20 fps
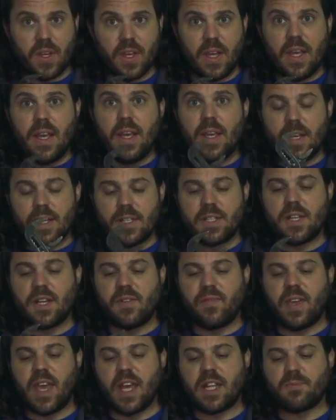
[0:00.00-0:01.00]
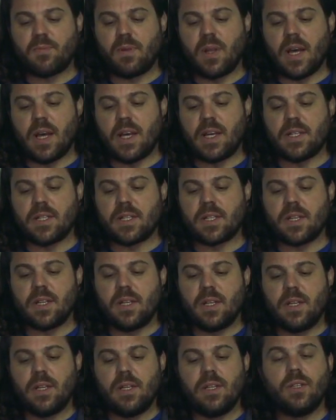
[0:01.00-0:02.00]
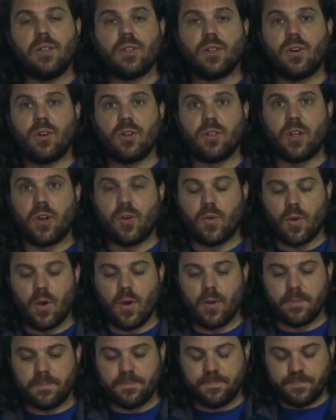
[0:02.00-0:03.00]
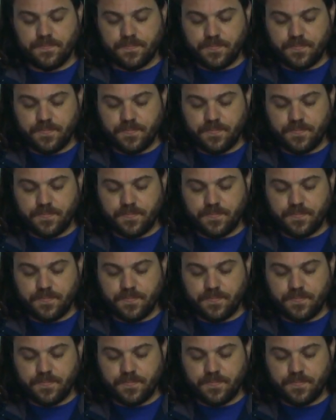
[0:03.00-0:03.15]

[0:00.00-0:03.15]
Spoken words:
a set of gas pliers can't go wrong.